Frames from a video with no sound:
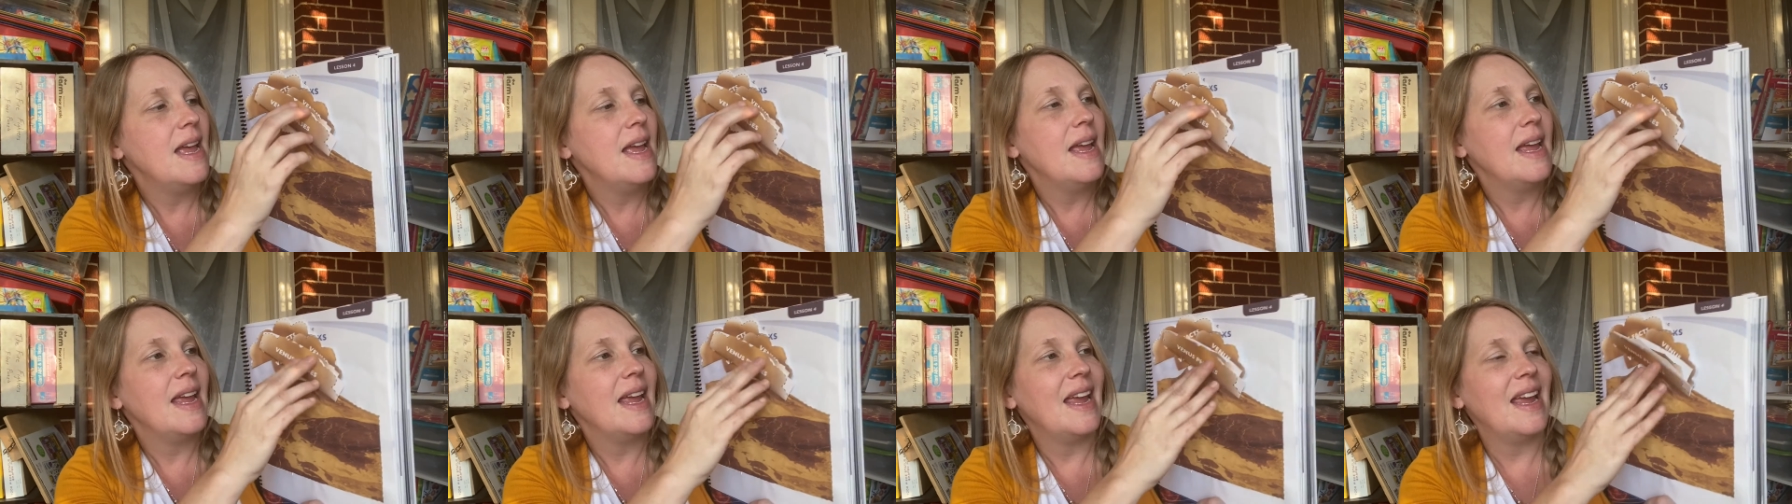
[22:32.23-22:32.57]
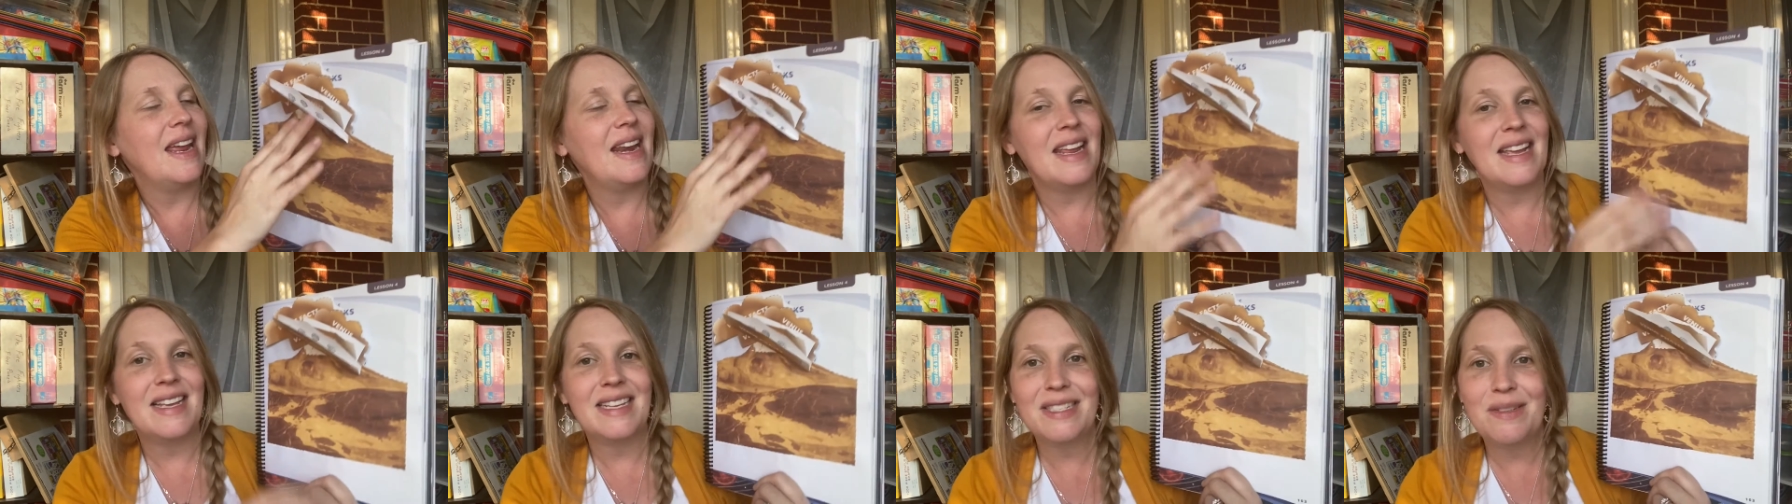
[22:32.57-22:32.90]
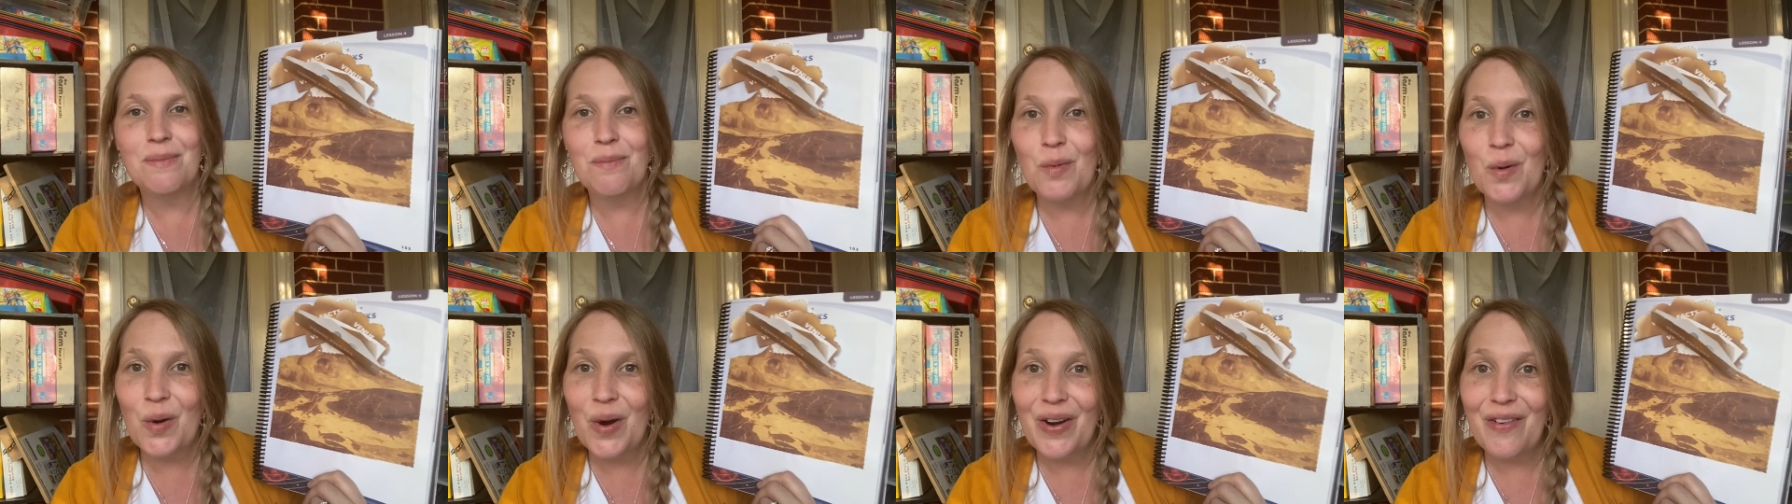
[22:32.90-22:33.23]
it is
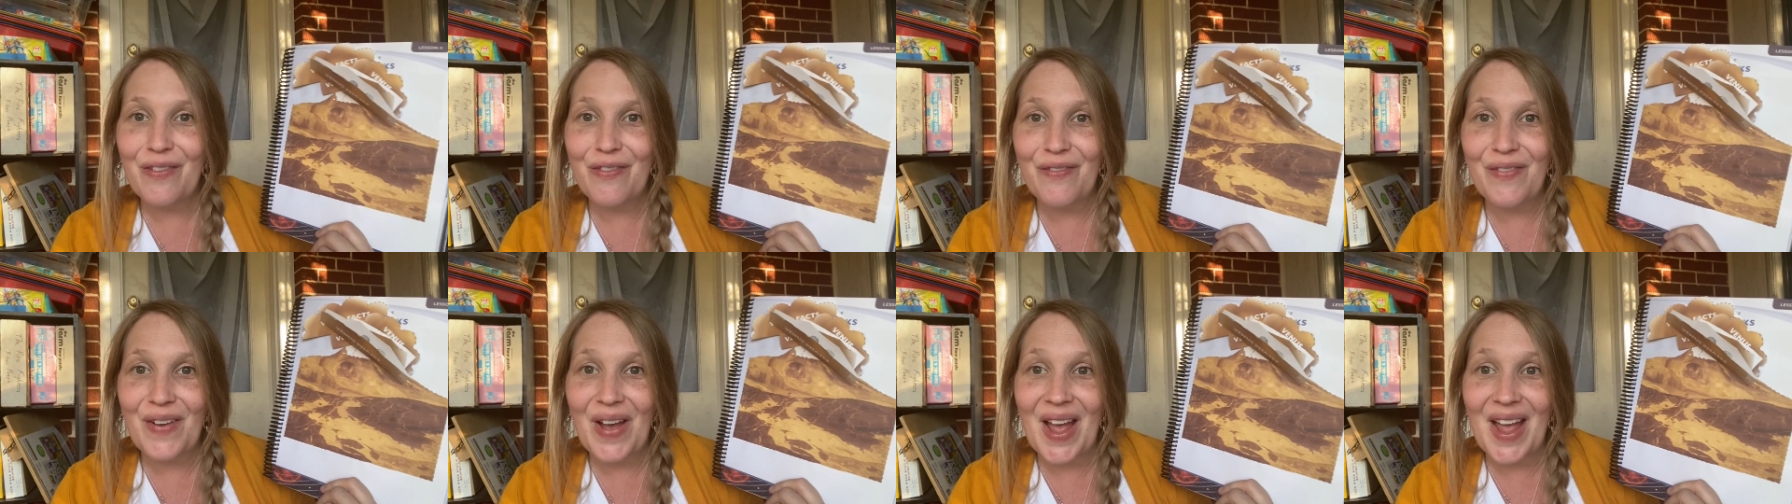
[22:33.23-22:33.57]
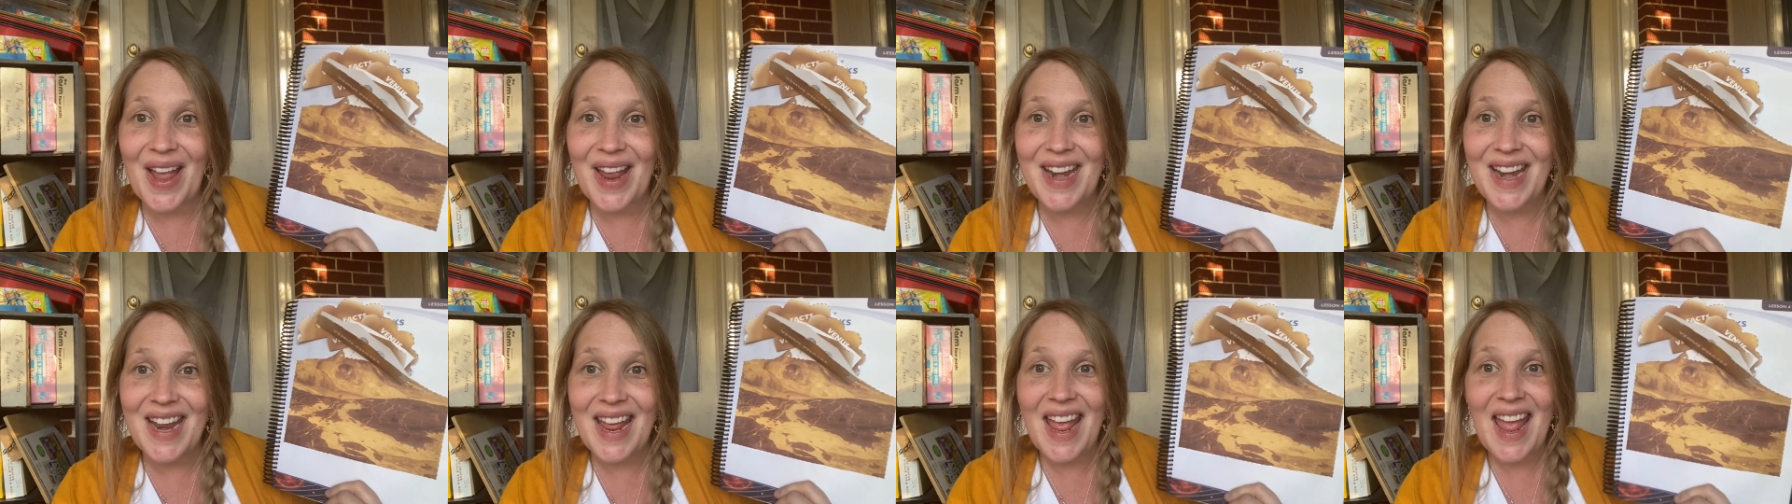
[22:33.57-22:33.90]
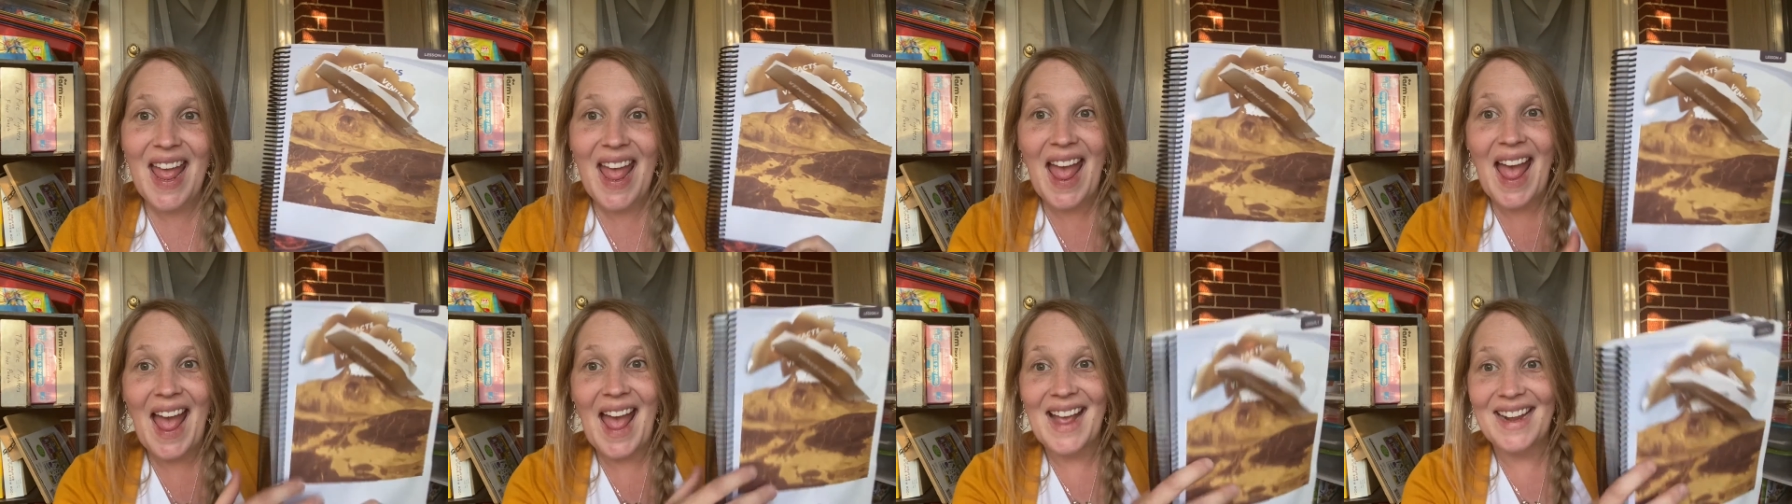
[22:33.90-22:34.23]
more fun
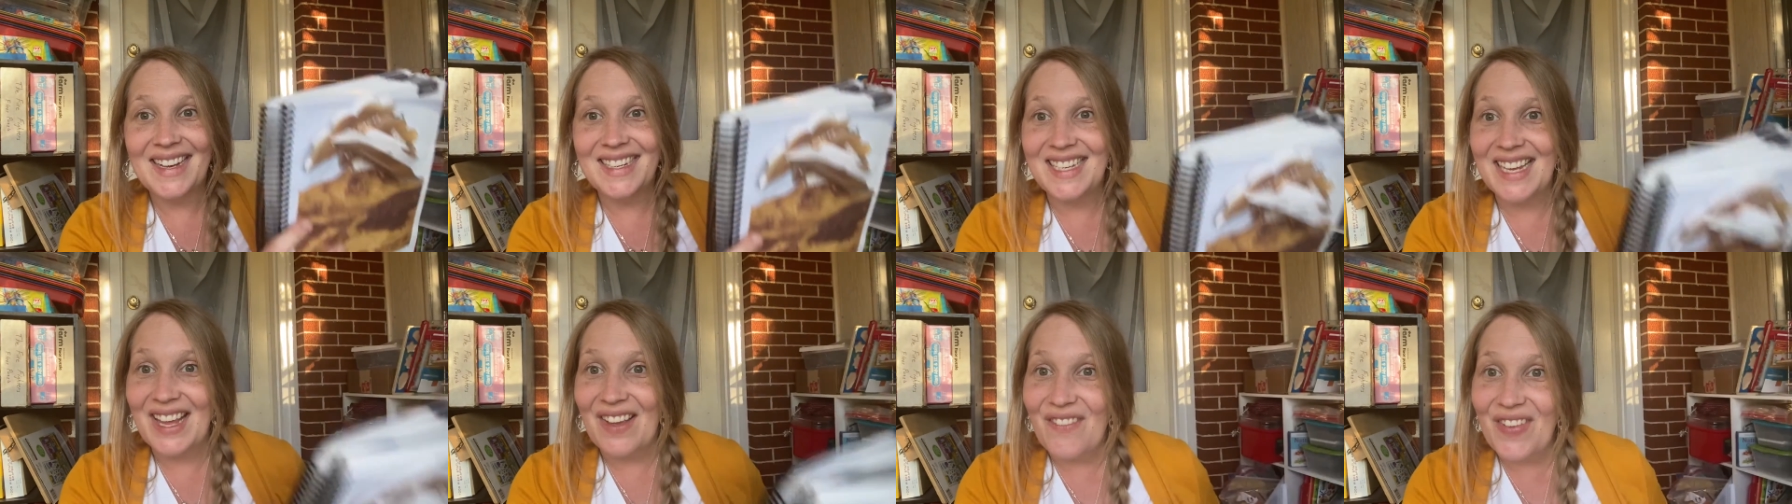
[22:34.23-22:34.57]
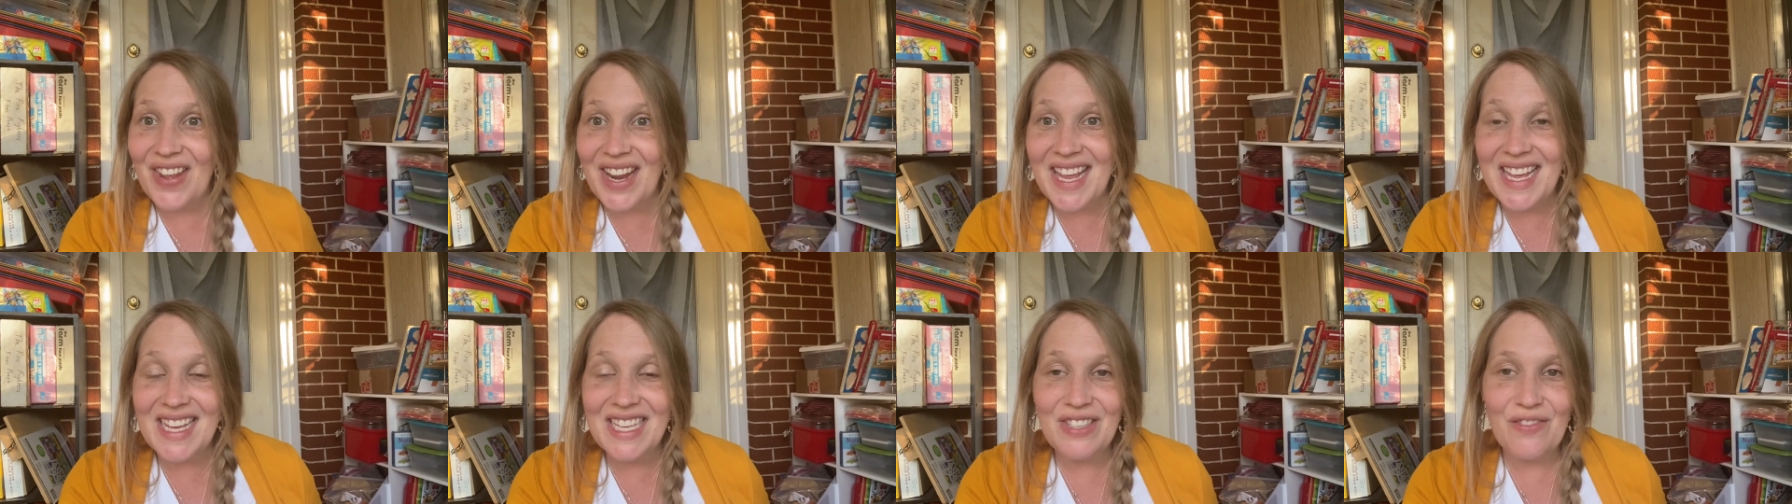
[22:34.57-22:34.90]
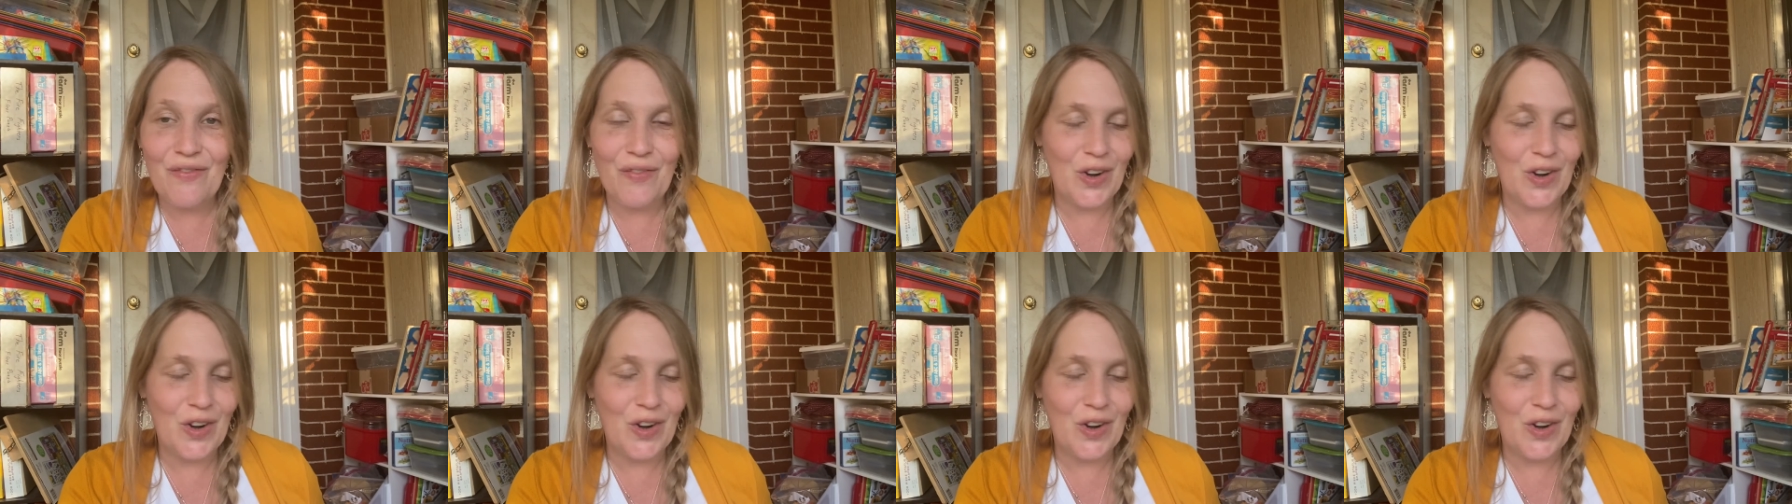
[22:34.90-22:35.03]
activities